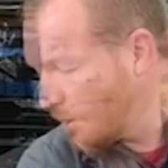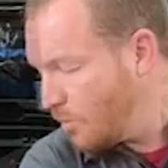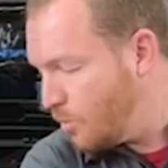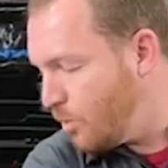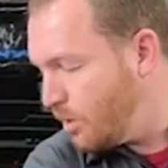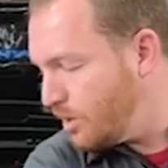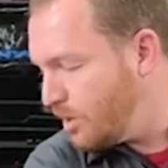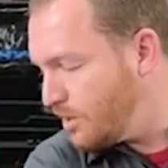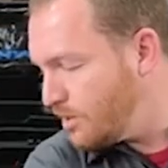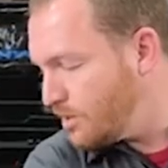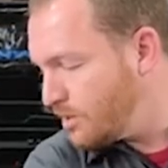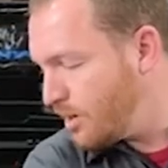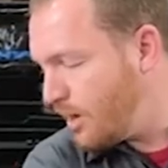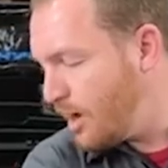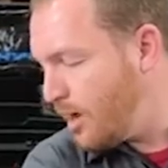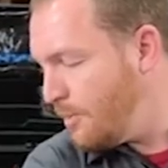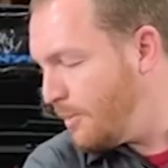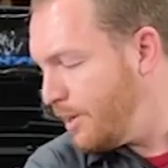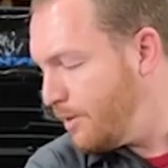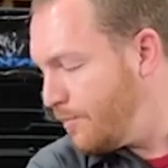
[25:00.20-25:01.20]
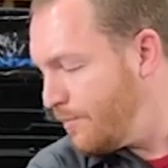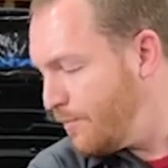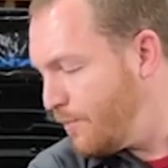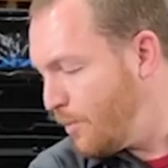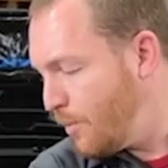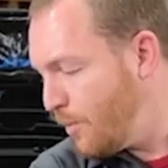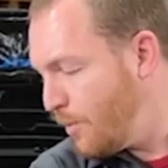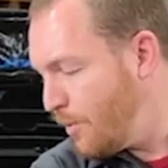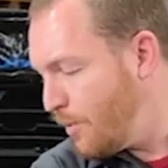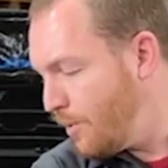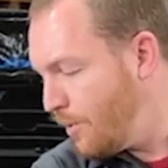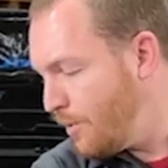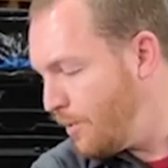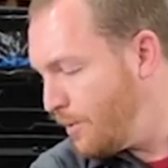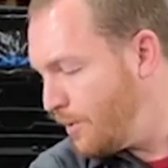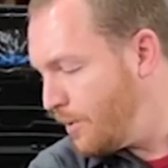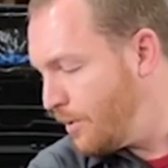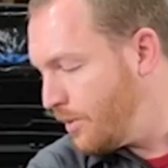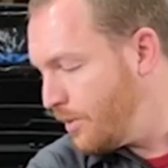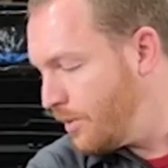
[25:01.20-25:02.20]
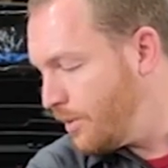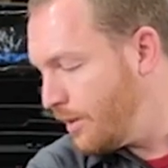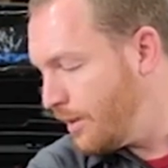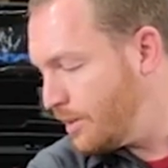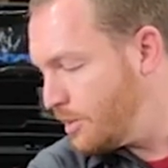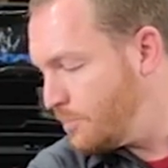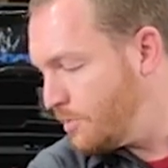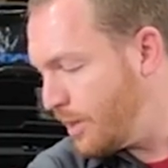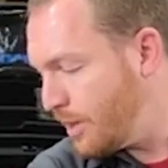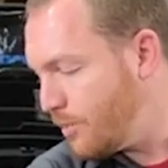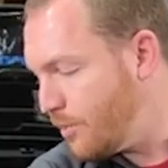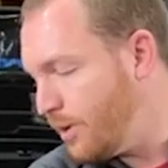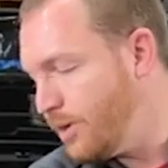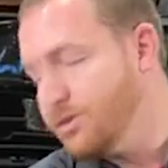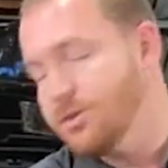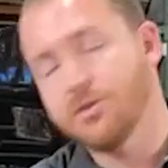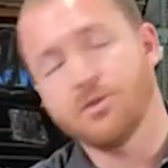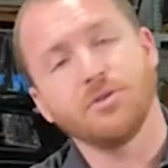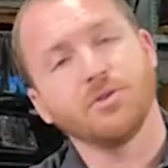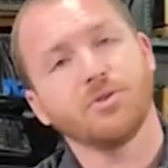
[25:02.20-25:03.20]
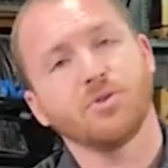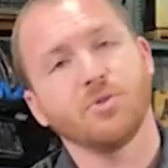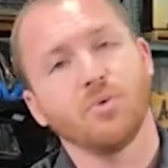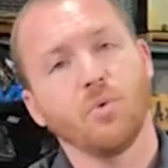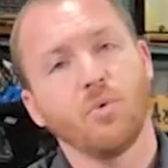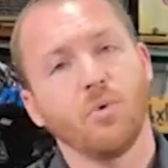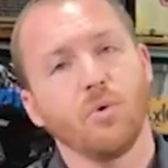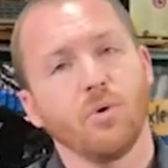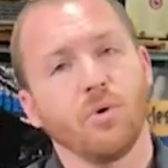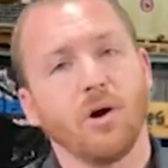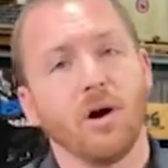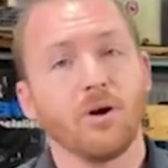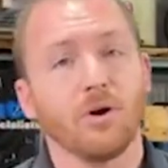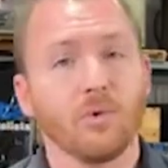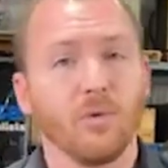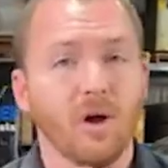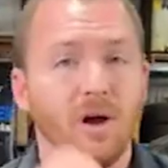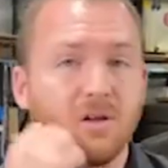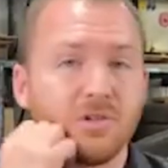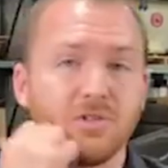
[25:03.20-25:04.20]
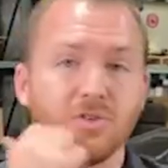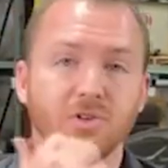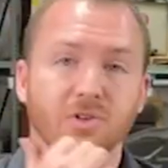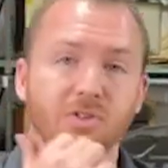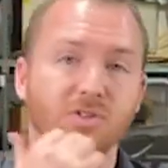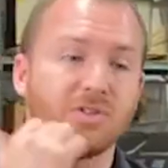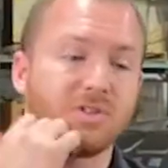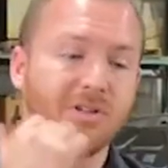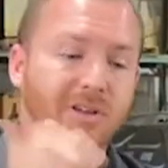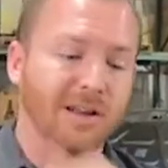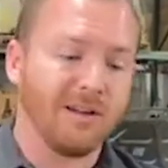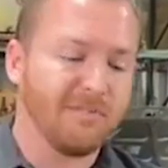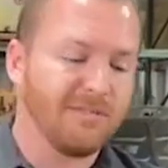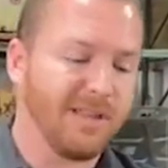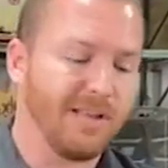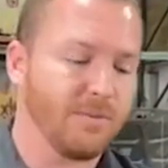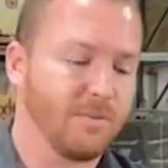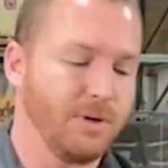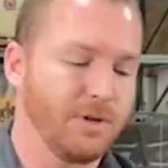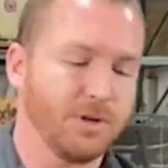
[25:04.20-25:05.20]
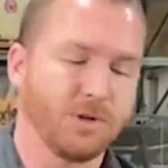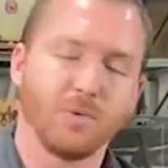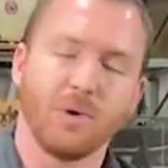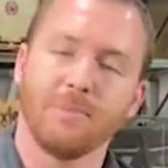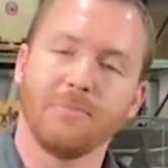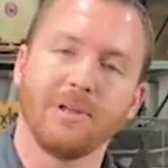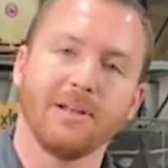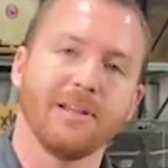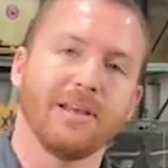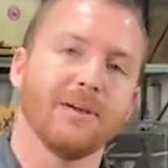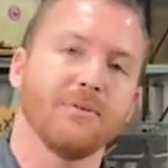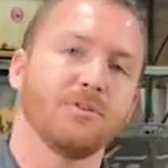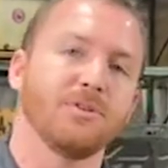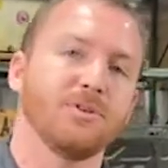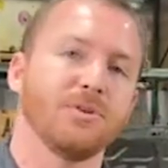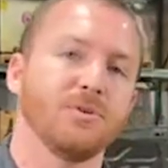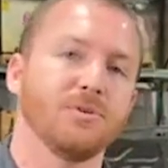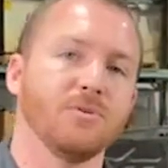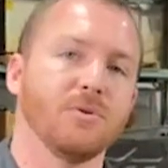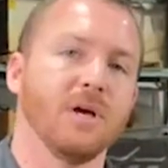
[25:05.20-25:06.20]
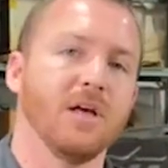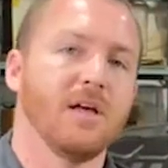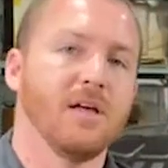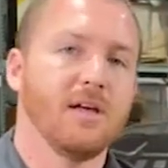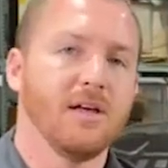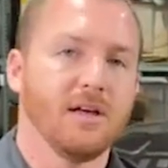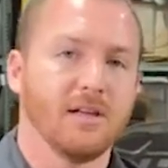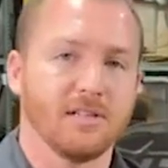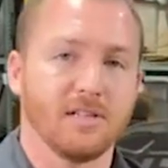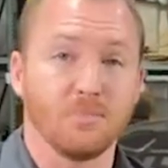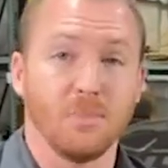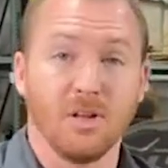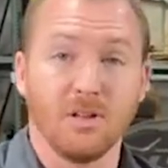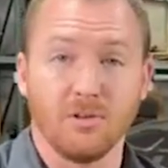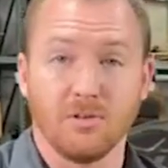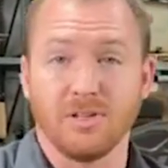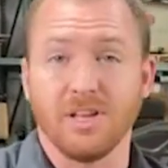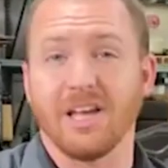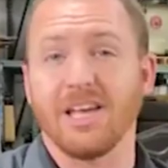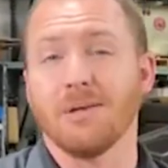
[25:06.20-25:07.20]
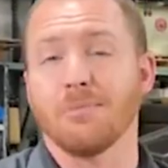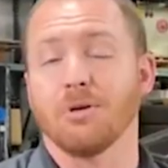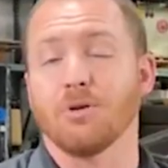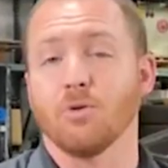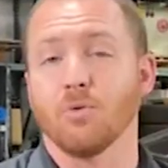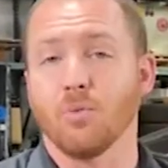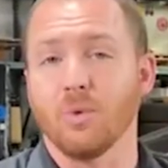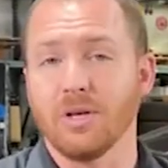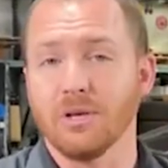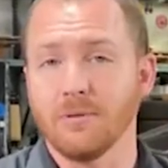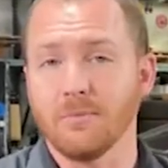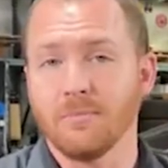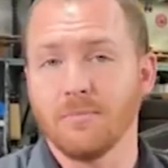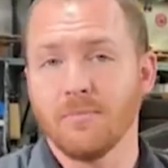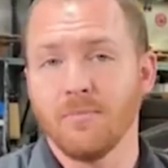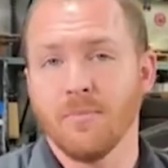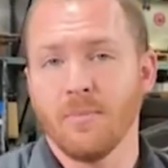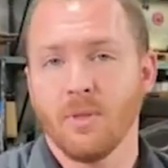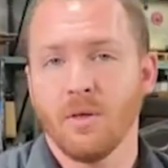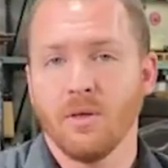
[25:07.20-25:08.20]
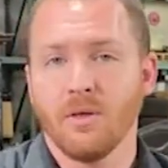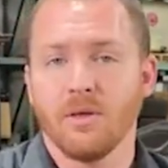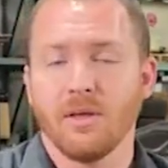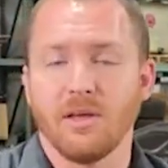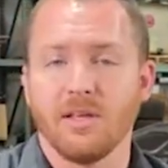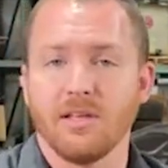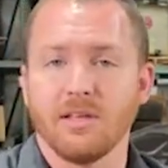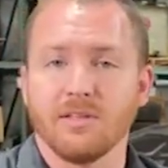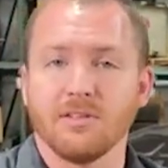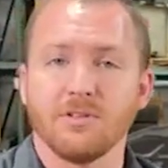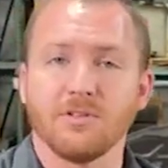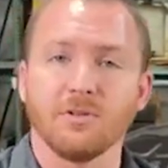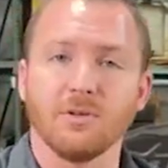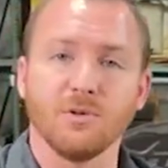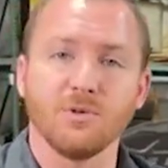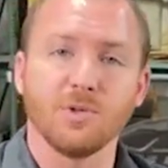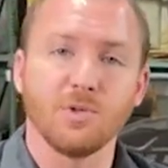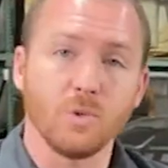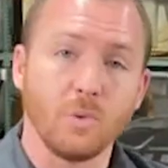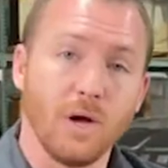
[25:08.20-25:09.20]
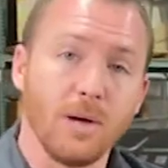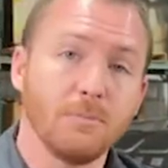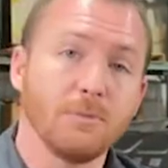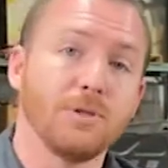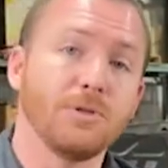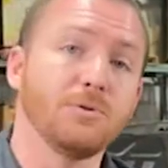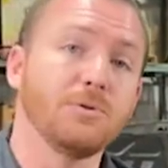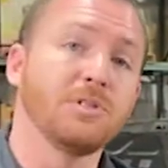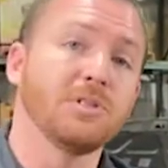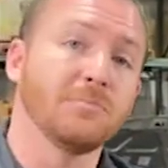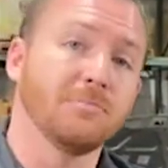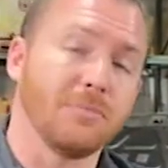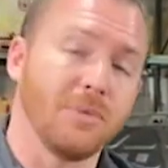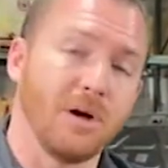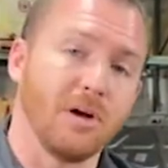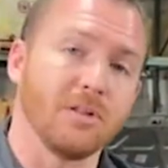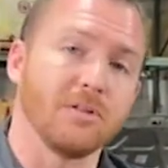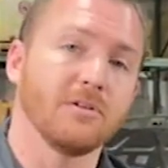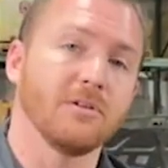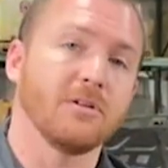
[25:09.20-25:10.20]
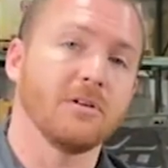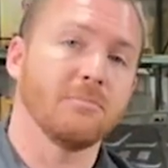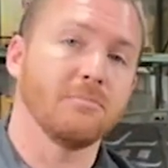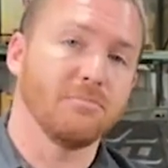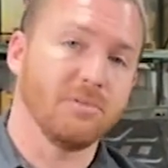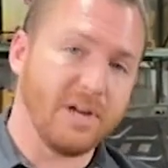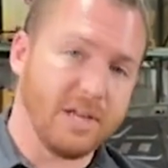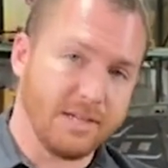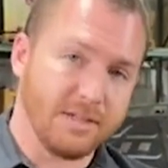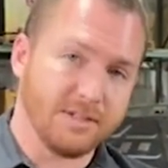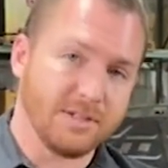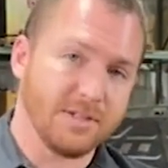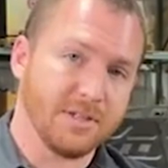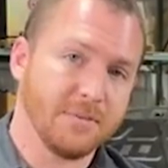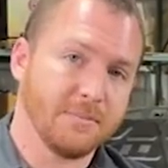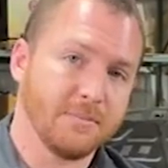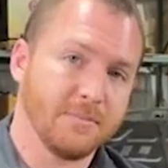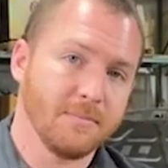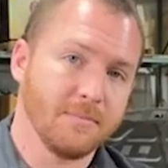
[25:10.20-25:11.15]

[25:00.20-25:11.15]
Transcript: One that's common for like spec racers or autocrossers, kind of like when you're swapping down to a smaller diameter wheel, is to swap to smaller brakes.